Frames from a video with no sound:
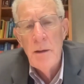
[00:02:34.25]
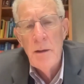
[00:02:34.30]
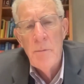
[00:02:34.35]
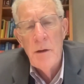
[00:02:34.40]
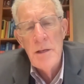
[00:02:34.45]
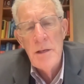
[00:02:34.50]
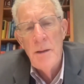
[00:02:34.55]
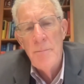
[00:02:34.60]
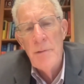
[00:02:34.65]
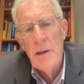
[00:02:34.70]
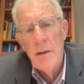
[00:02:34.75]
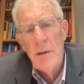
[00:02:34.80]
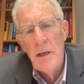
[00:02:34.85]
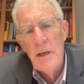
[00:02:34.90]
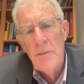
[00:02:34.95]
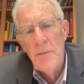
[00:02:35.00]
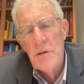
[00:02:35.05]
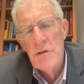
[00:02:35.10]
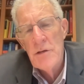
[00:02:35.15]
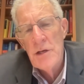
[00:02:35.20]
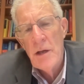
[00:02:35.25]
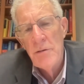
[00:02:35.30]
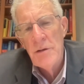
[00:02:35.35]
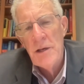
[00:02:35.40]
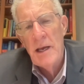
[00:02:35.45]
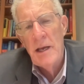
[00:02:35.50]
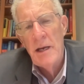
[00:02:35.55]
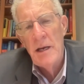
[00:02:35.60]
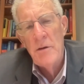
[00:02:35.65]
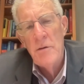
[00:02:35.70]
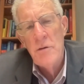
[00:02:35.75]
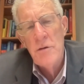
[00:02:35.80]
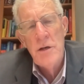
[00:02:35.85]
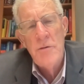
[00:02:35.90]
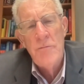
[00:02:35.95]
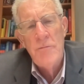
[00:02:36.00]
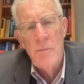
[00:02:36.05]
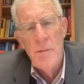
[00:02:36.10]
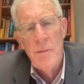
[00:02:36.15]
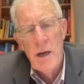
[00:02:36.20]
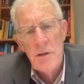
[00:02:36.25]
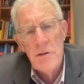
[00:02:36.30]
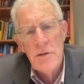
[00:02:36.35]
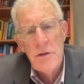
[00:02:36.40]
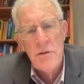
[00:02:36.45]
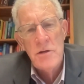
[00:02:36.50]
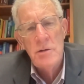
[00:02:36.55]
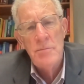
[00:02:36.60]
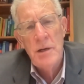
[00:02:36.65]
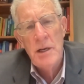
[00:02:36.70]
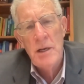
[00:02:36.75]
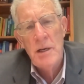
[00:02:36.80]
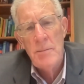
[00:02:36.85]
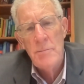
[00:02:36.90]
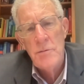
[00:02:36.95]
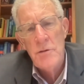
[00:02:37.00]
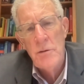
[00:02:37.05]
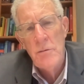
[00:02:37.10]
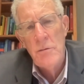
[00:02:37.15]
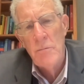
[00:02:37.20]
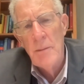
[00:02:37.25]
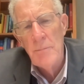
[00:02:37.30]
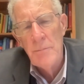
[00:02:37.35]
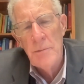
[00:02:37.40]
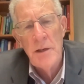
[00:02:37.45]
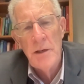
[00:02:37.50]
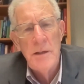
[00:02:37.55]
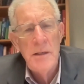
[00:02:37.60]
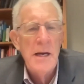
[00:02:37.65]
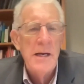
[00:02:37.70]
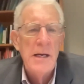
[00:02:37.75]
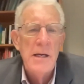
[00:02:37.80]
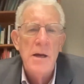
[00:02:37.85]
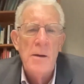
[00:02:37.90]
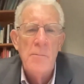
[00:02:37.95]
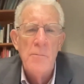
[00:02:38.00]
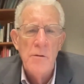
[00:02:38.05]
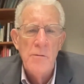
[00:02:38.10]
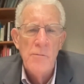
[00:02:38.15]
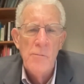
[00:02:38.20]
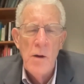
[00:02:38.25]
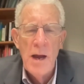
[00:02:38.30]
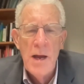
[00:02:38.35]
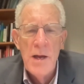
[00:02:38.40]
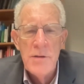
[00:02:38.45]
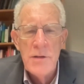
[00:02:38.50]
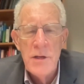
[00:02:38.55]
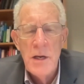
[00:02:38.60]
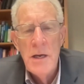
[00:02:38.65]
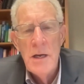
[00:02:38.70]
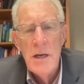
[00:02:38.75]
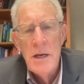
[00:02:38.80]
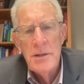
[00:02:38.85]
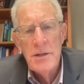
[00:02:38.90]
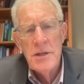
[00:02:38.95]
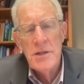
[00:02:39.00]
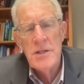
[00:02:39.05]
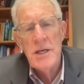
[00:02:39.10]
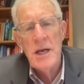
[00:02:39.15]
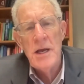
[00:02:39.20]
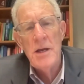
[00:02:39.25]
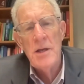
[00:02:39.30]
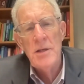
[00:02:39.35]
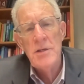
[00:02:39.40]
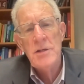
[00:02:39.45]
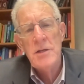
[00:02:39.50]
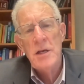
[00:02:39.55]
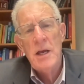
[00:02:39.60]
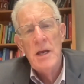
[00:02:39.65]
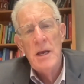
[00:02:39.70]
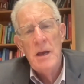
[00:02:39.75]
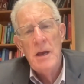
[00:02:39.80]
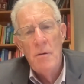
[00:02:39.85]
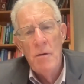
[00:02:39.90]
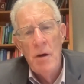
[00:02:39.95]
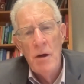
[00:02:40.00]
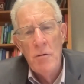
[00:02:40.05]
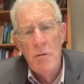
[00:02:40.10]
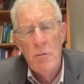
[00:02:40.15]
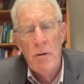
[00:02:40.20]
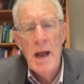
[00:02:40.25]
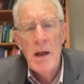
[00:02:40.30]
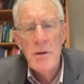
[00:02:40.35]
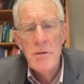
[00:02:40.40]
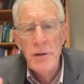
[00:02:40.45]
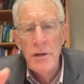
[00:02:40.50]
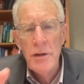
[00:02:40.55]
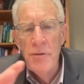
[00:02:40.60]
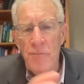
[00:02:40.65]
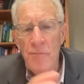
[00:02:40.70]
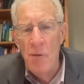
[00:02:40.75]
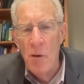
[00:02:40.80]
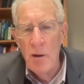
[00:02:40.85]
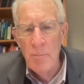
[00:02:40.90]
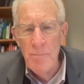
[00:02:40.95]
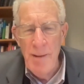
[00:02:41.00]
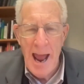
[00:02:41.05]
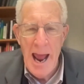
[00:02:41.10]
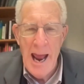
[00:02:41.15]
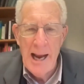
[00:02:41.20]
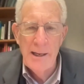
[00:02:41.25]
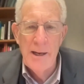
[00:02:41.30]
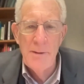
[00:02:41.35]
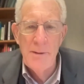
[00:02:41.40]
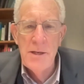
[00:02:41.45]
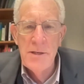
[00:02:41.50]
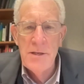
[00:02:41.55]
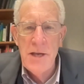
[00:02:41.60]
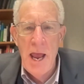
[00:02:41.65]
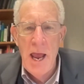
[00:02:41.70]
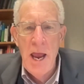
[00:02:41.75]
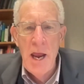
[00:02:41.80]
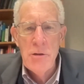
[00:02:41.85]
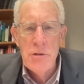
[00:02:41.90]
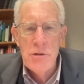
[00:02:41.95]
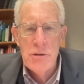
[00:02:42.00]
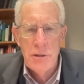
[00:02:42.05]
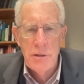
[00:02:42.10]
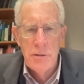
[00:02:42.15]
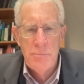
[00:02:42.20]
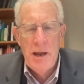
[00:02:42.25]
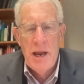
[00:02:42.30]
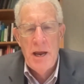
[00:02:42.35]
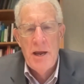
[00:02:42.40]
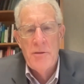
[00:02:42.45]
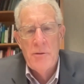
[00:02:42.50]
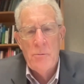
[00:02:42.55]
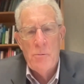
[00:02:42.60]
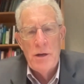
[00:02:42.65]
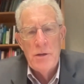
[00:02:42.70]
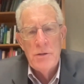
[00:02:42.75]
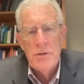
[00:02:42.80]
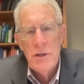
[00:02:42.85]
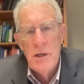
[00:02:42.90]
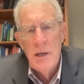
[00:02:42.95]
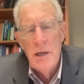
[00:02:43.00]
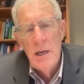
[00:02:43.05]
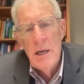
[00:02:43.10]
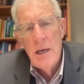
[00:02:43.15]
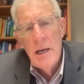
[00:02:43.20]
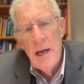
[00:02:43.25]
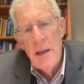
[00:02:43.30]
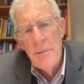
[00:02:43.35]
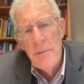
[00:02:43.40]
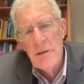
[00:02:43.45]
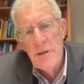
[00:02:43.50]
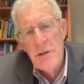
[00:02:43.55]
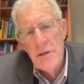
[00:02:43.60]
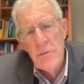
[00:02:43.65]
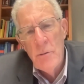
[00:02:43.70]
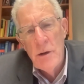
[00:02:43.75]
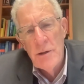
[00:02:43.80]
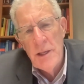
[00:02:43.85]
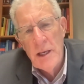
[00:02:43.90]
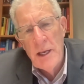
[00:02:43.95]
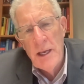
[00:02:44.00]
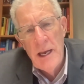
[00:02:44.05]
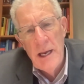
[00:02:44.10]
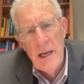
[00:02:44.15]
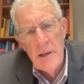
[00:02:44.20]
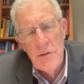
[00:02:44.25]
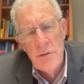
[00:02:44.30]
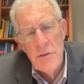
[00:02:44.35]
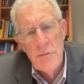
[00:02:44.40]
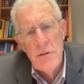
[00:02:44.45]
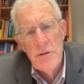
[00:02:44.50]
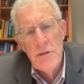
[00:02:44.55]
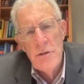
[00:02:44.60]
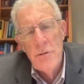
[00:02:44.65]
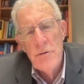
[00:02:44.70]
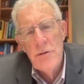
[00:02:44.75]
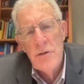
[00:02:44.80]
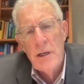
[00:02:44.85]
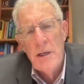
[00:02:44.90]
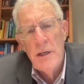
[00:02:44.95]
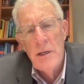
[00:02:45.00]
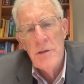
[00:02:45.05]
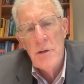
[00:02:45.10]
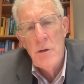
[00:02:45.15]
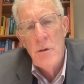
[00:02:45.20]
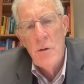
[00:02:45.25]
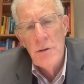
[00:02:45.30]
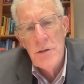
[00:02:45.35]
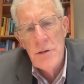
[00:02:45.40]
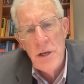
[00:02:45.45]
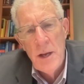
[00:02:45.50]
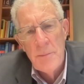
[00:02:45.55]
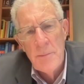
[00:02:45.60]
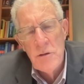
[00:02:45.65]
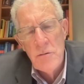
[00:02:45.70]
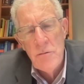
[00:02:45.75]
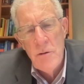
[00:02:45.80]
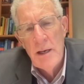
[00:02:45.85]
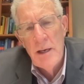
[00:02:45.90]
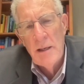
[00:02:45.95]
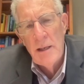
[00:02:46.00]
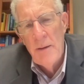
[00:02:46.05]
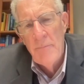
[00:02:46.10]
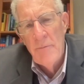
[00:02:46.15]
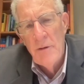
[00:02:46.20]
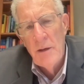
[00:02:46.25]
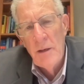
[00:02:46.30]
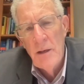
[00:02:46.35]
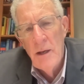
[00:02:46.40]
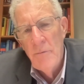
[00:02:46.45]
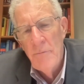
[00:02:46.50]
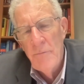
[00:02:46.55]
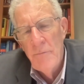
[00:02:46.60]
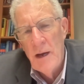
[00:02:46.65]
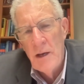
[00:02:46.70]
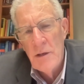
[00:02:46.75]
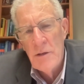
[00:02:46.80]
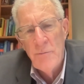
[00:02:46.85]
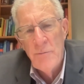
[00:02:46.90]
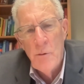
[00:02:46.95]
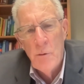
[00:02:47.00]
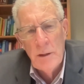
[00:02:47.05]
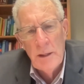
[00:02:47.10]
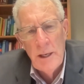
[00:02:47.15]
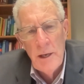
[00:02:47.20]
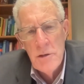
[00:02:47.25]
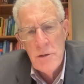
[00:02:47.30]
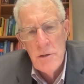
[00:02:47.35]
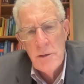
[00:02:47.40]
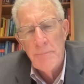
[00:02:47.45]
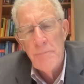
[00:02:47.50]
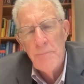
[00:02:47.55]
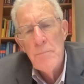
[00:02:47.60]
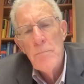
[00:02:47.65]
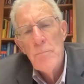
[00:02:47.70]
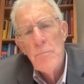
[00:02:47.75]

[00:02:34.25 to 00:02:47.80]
when the ability of the cell to get energy from oxygen becomes corrupted in any number of ways, the cells gradually fall back on these ancient pathways. And this is what the cancer is using. It's called substrate level phosphorylation.